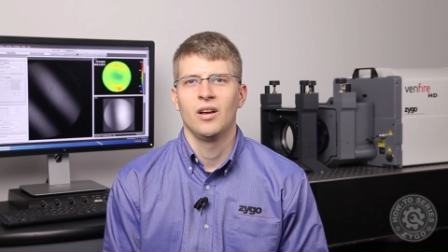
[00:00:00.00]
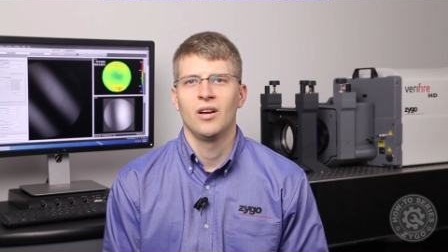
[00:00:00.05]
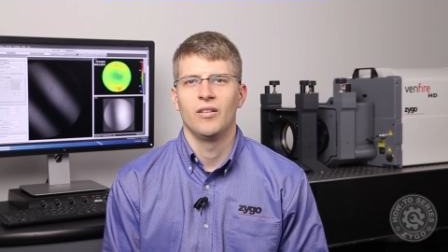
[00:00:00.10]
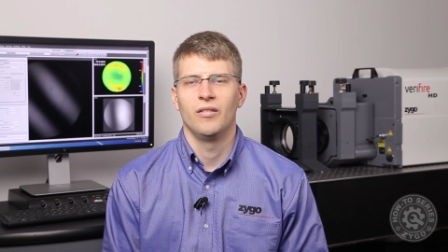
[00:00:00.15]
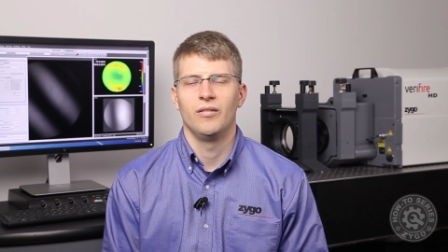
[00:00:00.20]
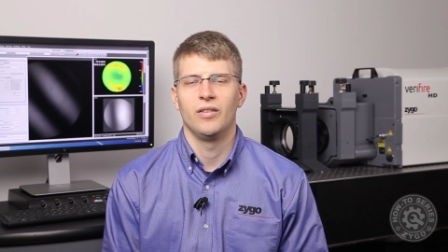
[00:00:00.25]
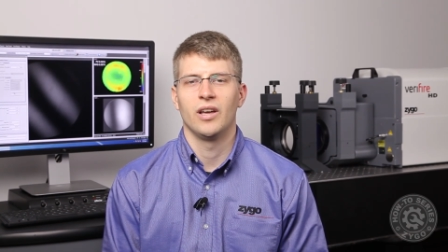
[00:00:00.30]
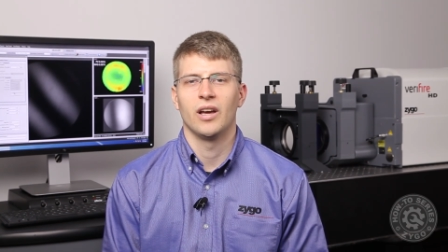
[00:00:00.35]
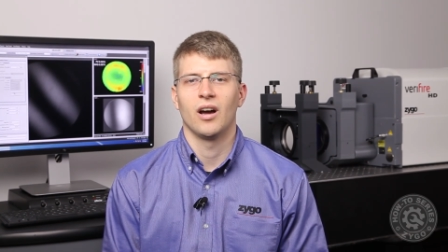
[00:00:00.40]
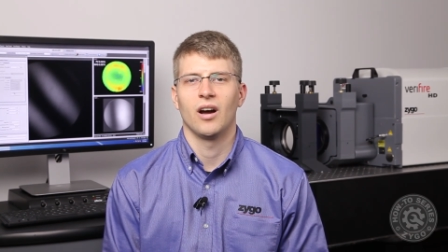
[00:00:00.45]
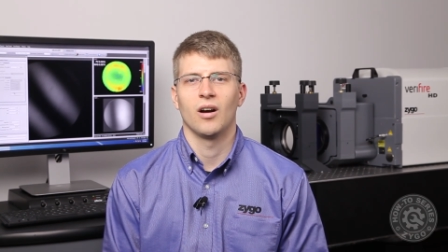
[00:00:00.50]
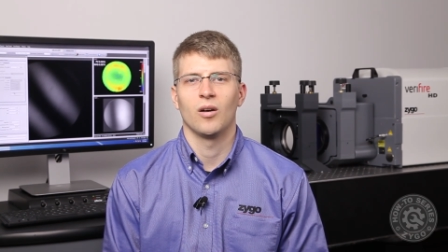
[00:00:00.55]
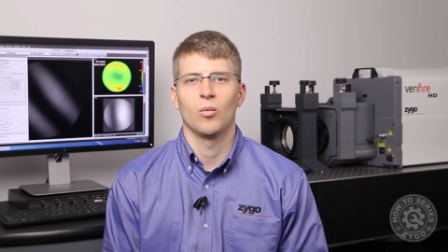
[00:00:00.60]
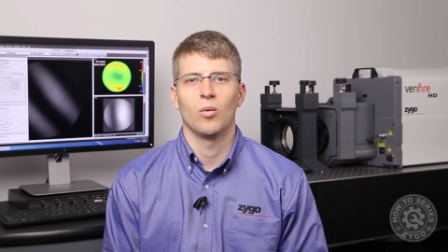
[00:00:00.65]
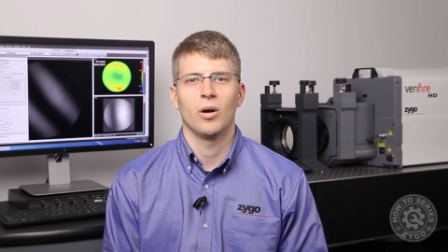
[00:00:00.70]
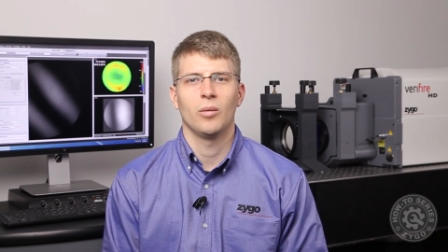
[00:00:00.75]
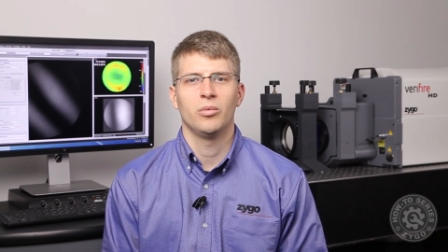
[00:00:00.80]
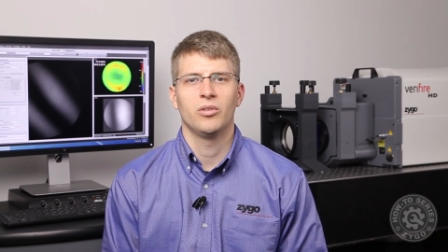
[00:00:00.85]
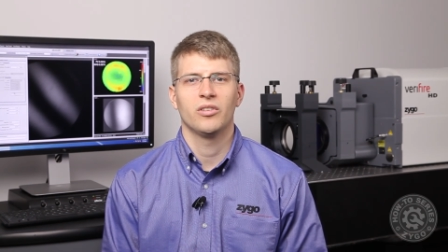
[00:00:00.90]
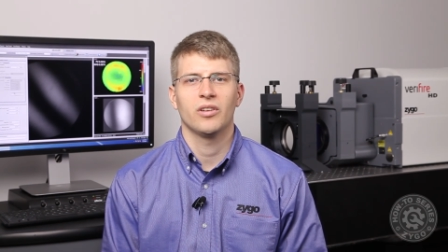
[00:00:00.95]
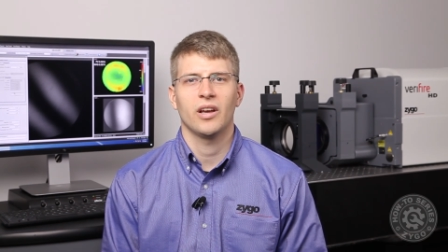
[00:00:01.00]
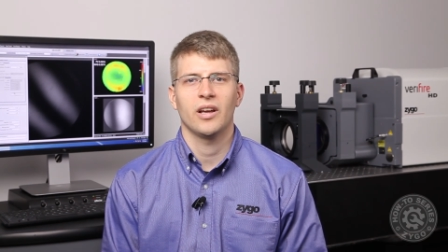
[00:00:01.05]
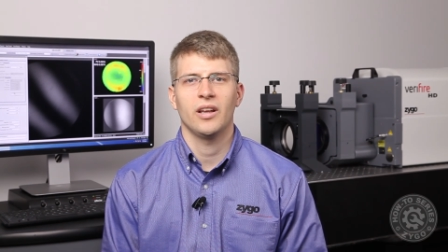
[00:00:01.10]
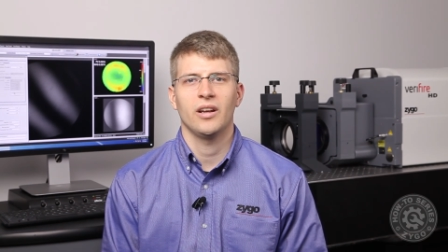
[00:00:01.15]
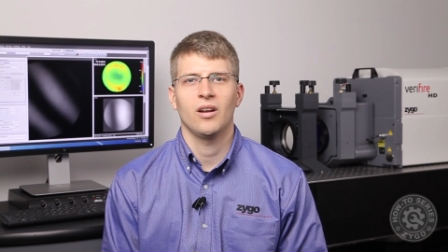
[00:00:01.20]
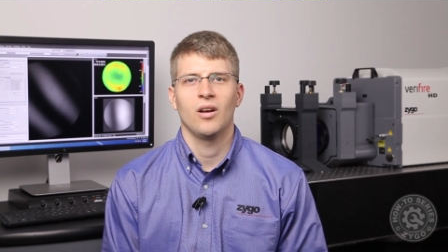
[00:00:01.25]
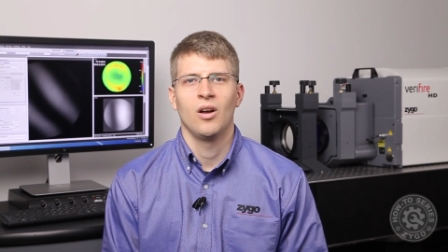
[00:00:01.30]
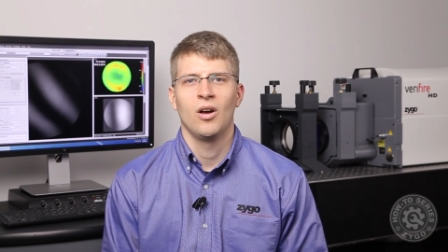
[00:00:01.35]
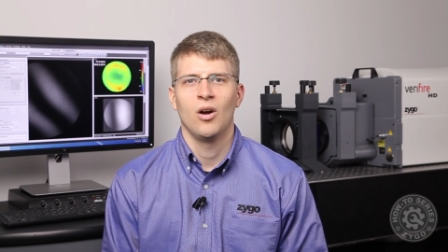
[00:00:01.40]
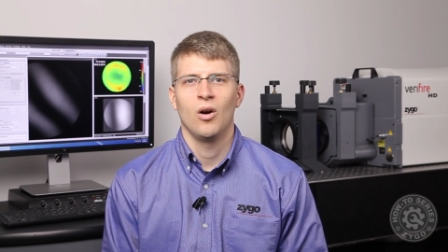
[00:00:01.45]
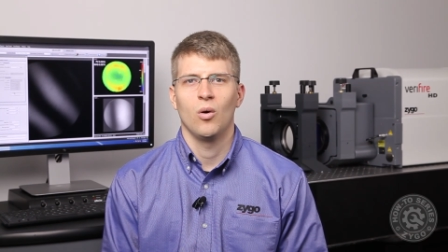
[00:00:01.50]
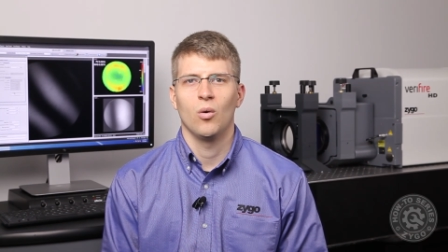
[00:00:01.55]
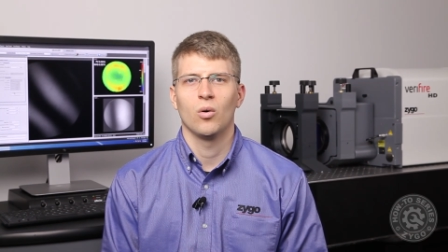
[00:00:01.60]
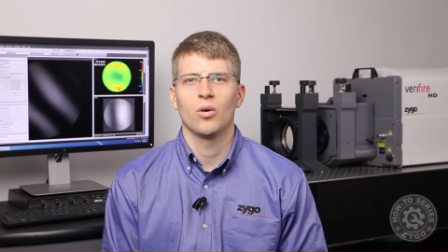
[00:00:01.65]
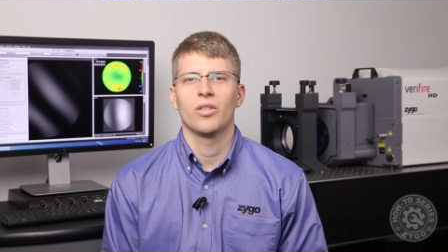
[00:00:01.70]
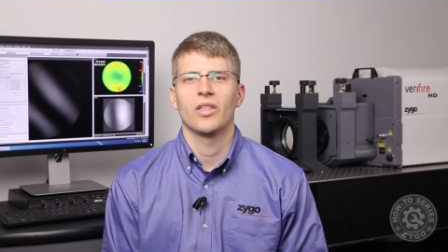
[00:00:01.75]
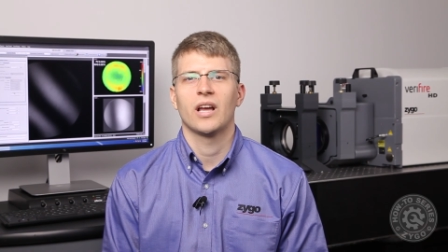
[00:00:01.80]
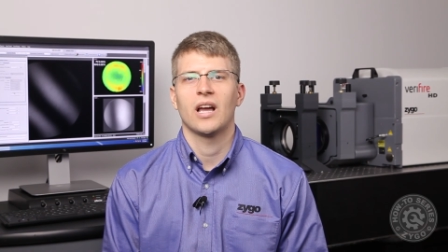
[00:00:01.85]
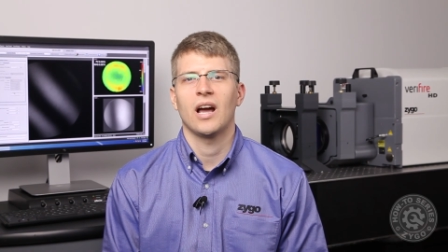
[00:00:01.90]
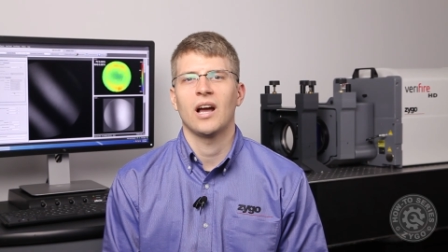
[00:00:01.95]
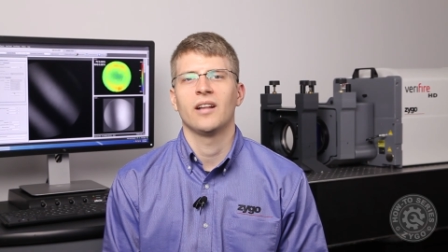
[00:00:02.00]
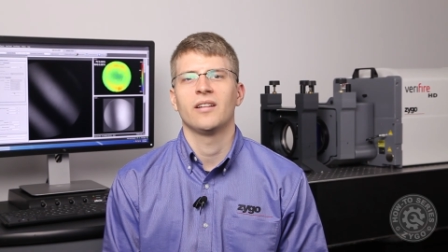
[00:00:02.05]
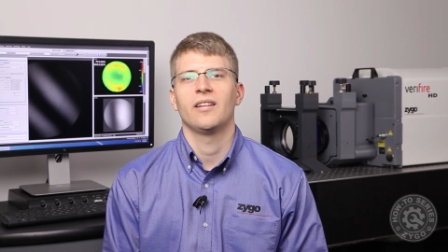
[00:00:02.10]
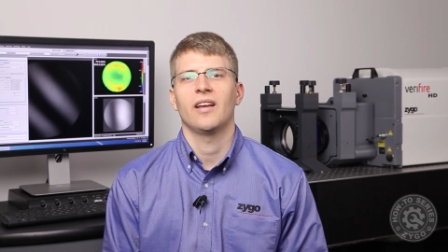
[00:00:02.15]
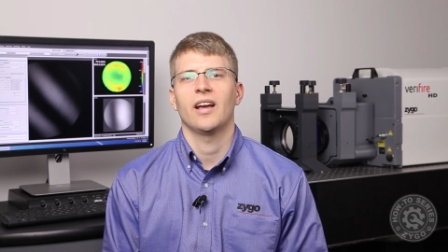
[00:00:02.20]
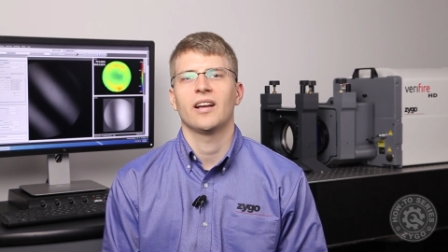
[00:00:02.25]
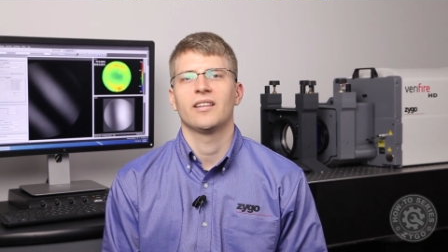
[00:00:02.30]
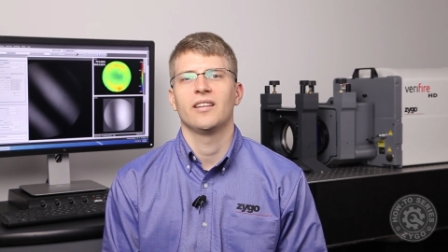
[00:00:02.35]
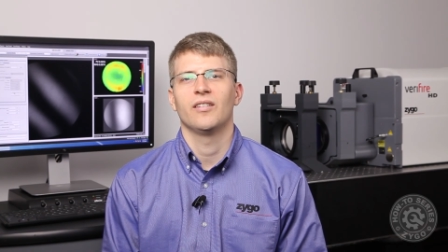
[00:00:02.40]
via our website or the contact